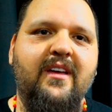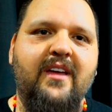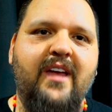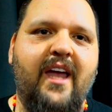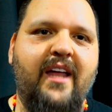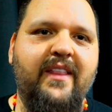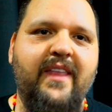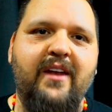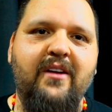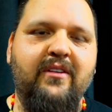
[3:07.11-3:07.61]

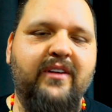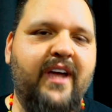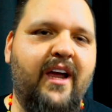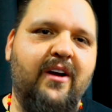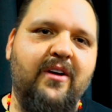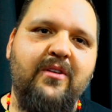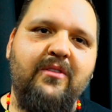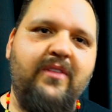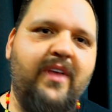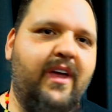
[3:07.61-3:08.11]
and they don't
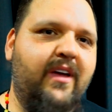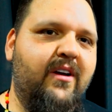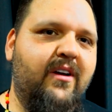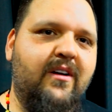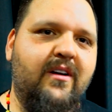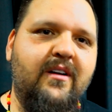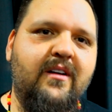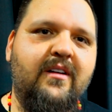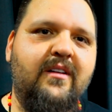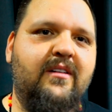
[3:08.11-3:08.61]
care who they
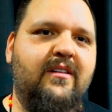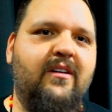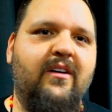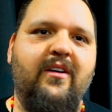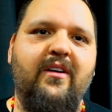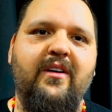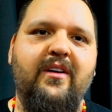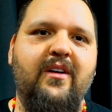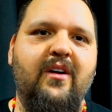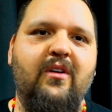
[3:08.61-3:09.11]
hurt
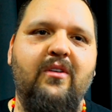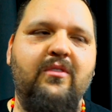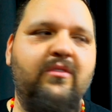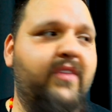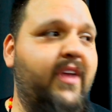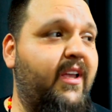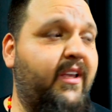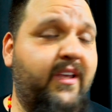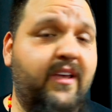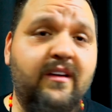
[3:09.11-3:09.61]
or, you know, who
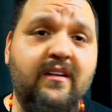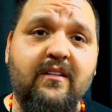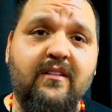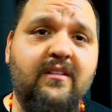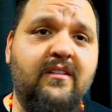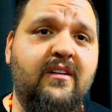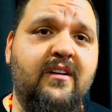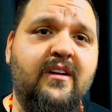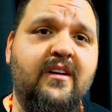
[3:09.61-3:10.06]
they kill,